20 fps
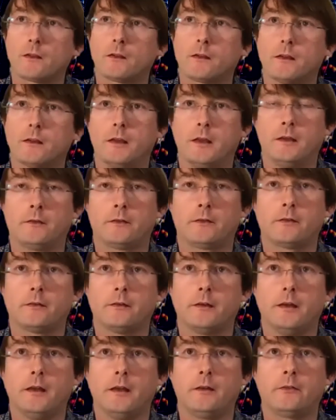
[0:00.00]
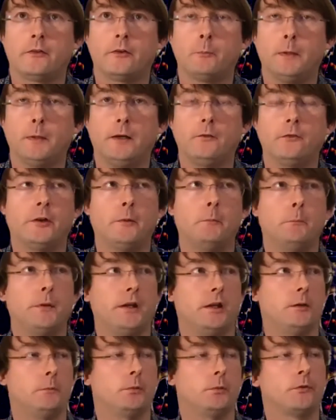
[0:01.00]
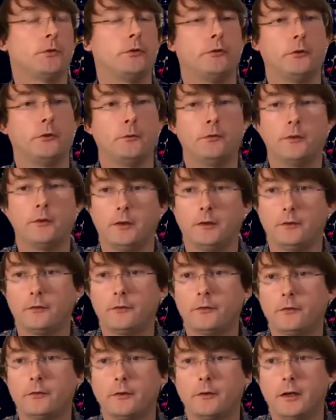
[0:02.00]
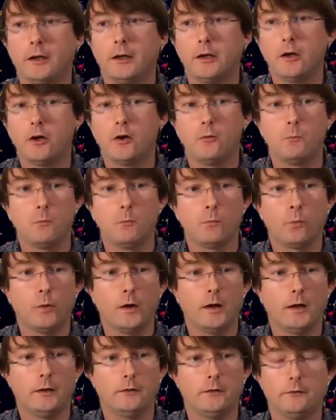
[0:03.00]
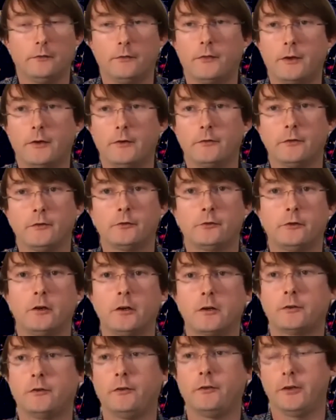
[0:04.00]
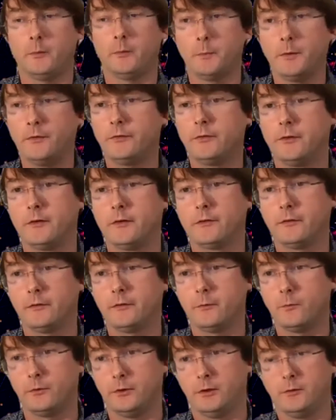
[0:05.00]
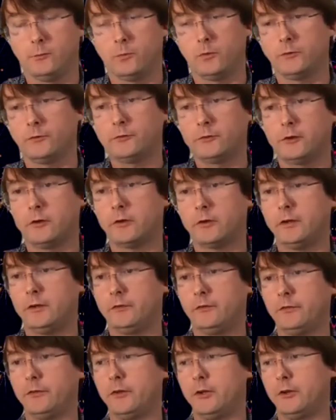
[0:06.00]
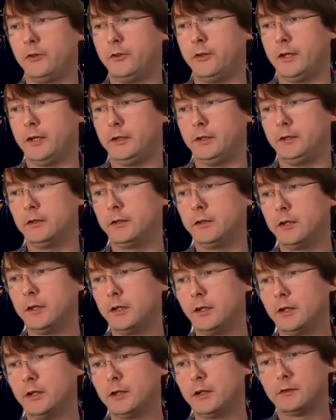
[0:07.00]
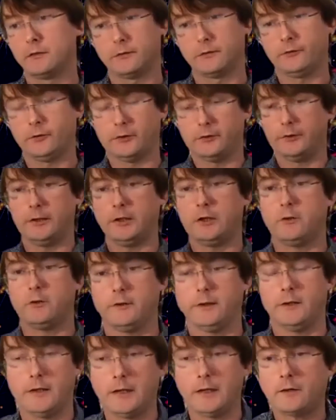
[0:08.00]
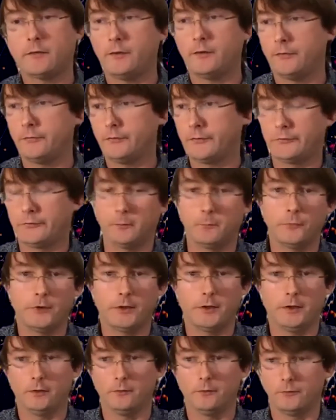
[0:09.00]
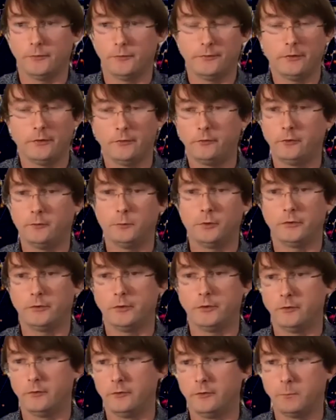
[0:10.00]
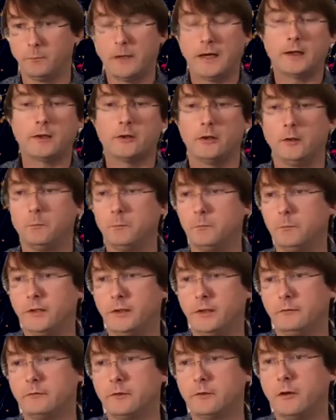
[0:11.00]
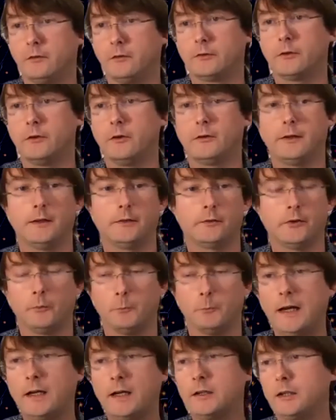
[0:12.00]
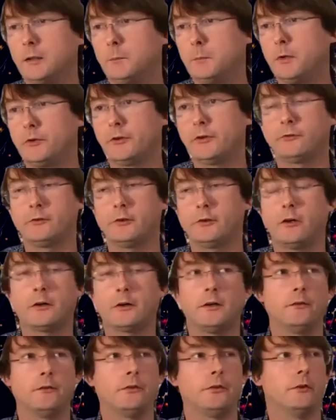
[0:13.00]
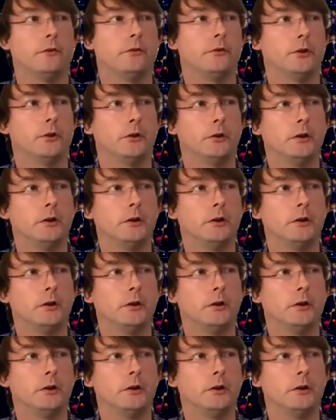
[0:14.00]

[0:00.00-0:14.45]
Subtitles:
it's about them being able to do things when there's a shock to their business. Well, one shock is that they suddenly can't get access to something, or this issue with the backup, can't get to the backup. And the shock is that the